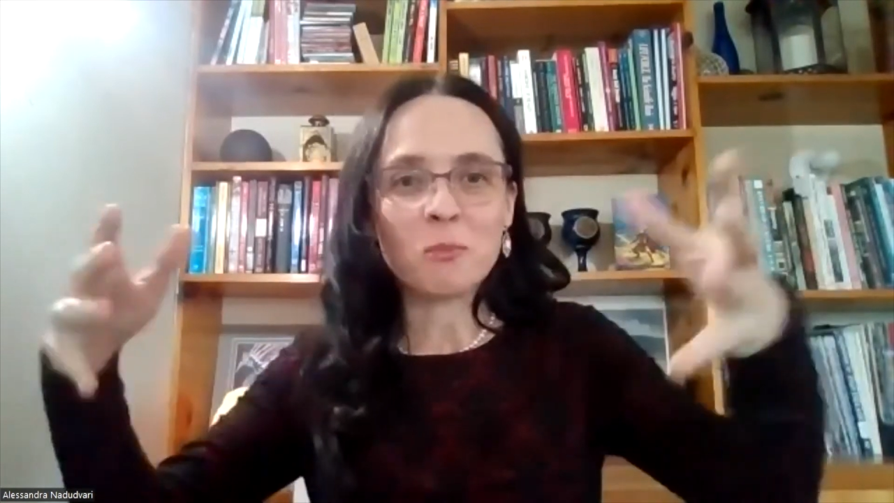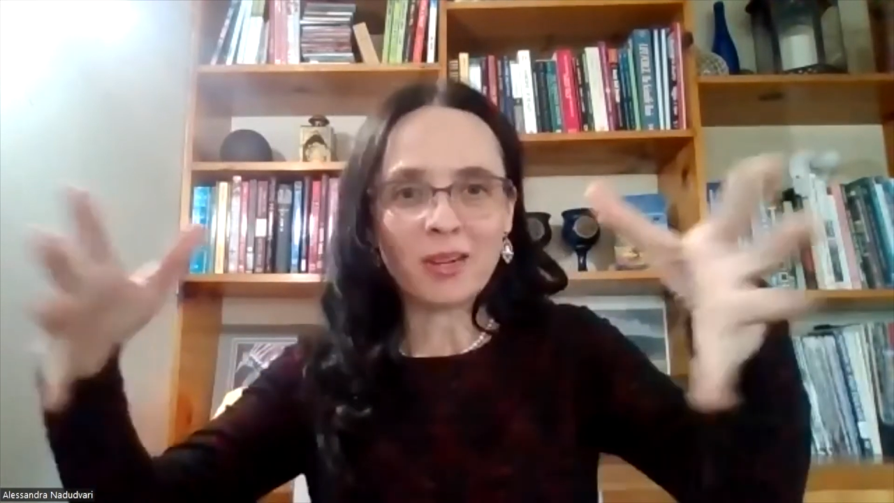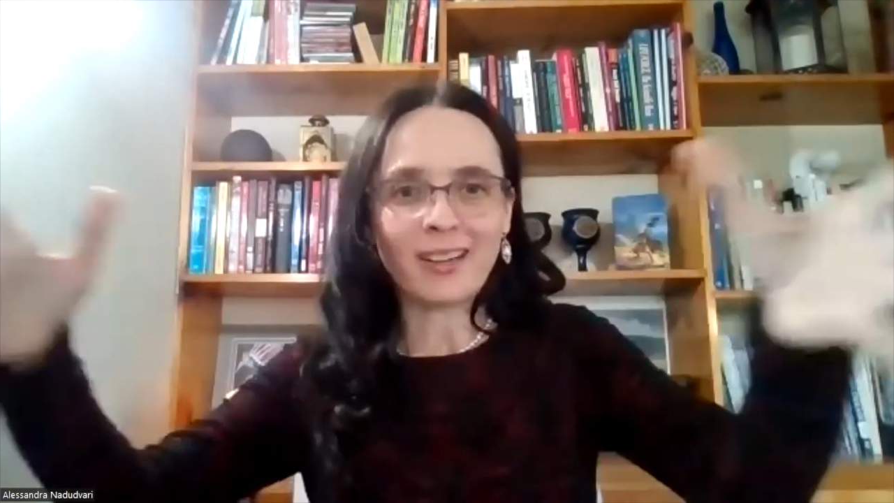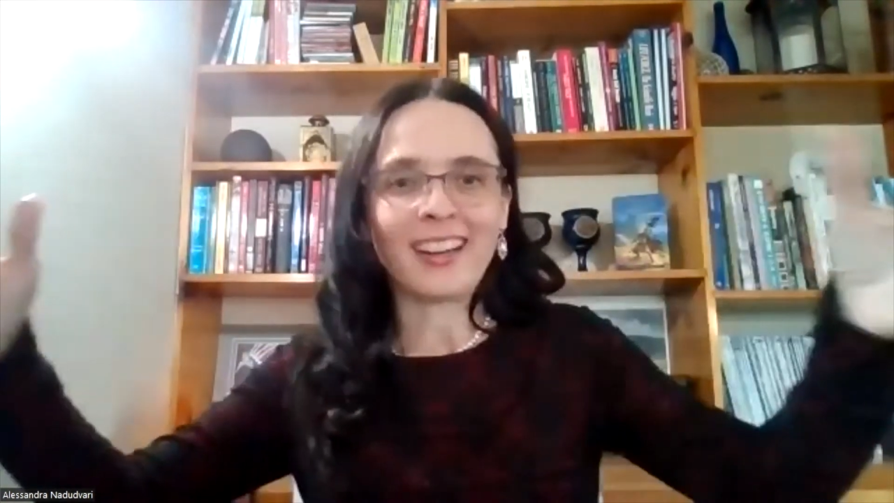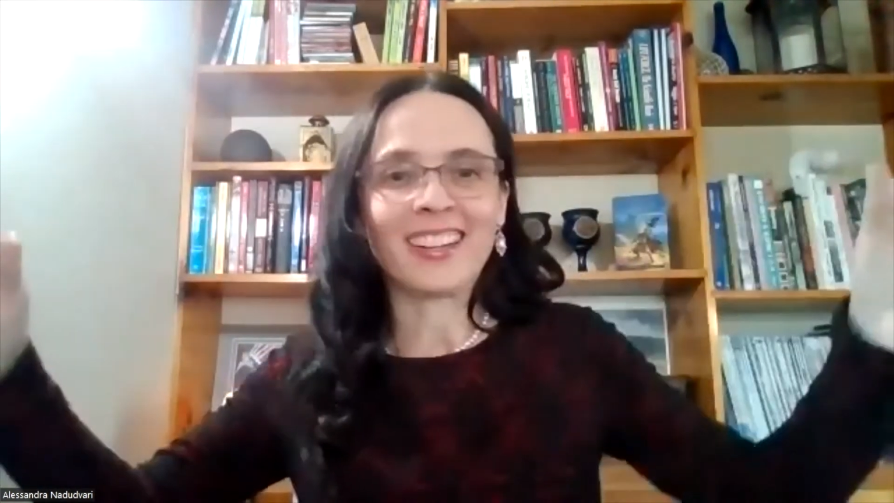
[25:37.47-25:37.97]

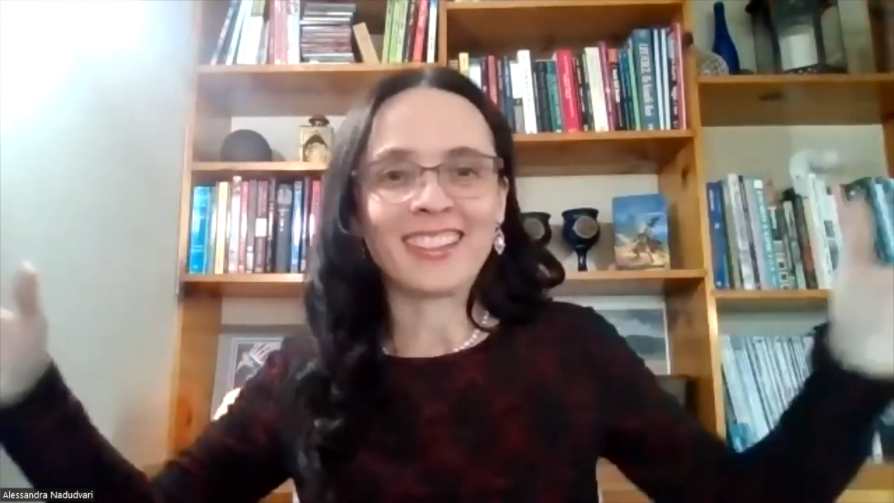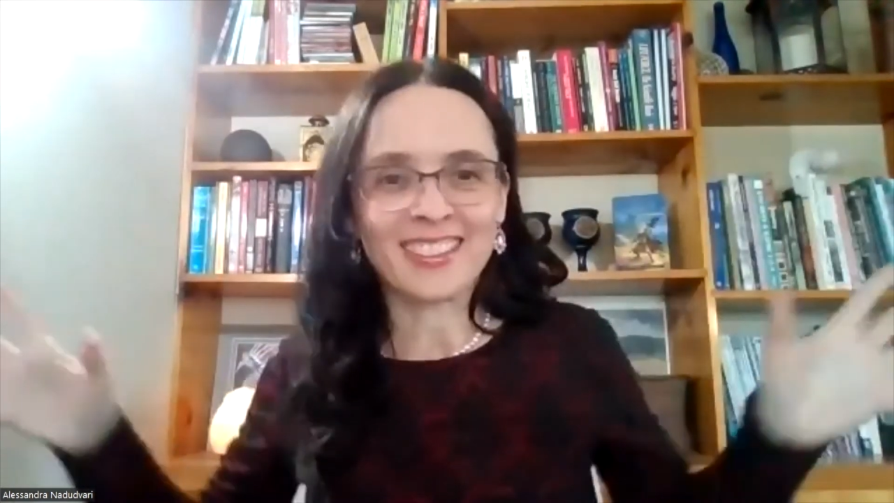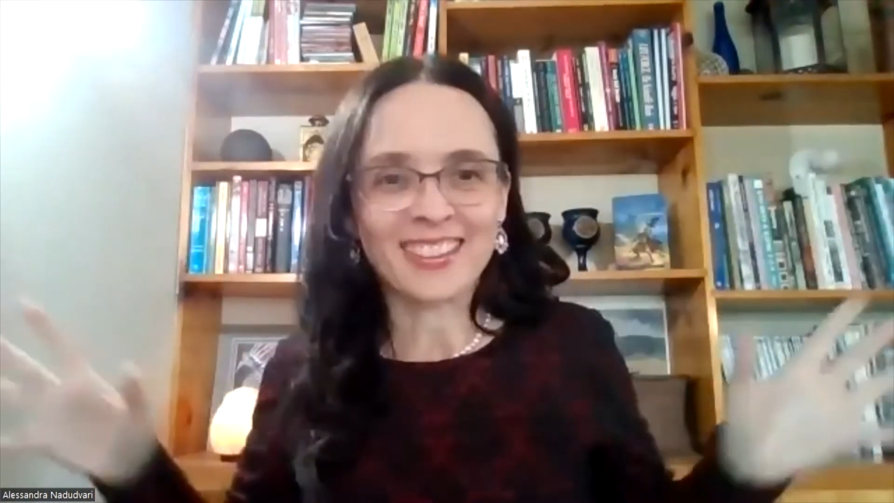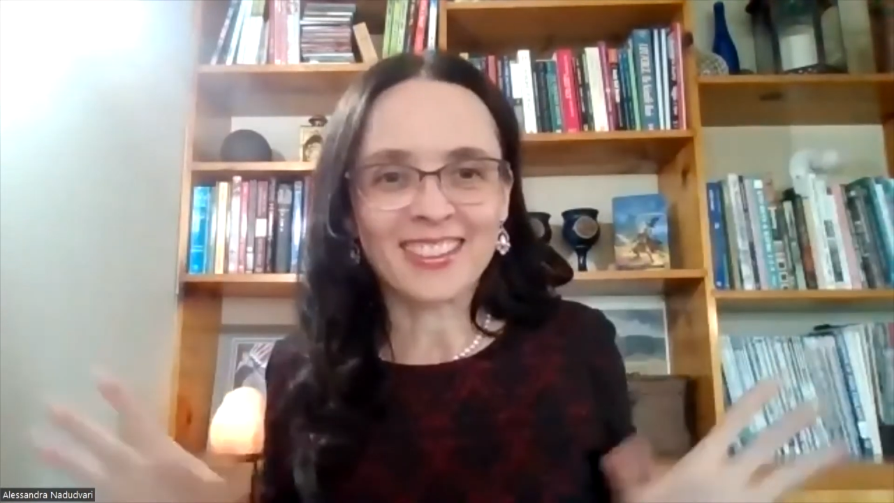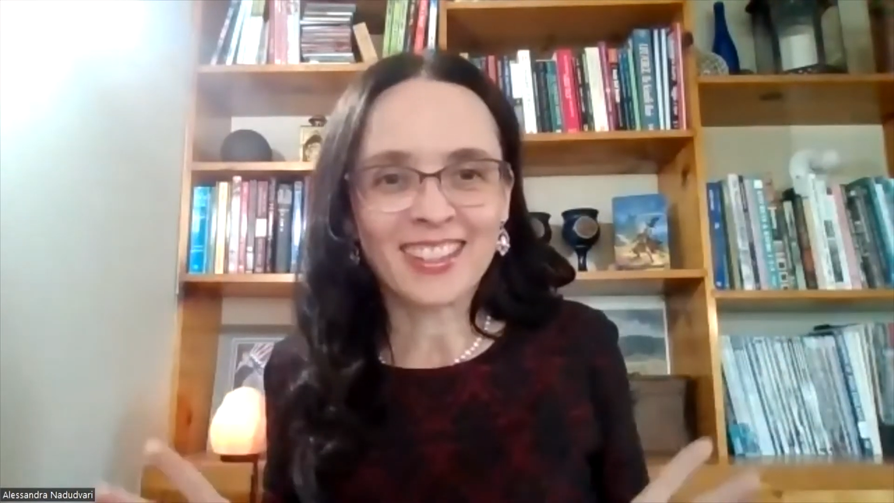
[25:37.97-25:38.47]
by
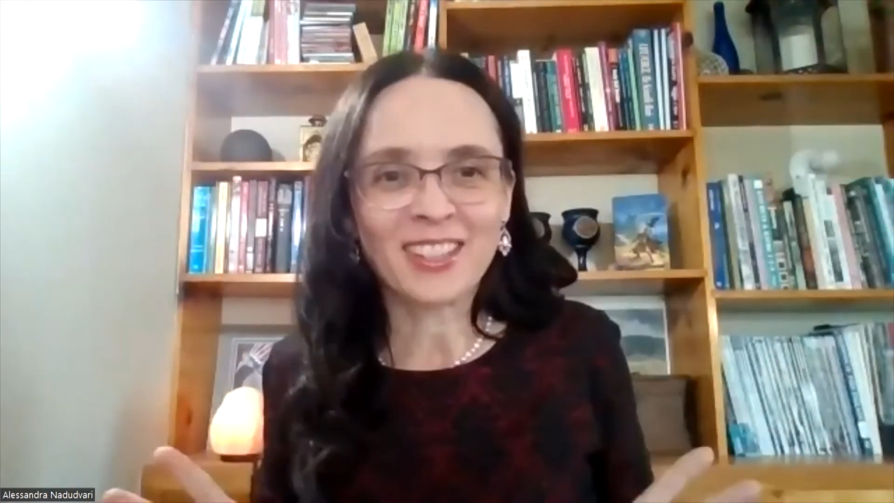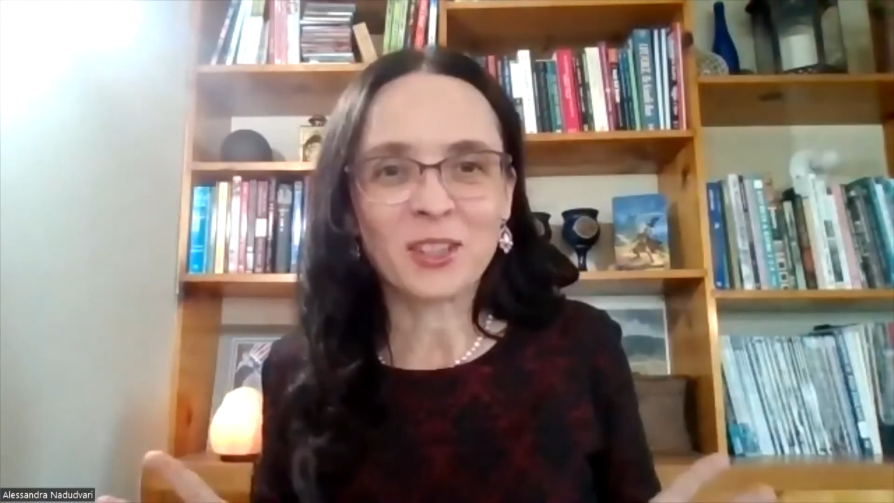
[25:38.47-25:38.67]
the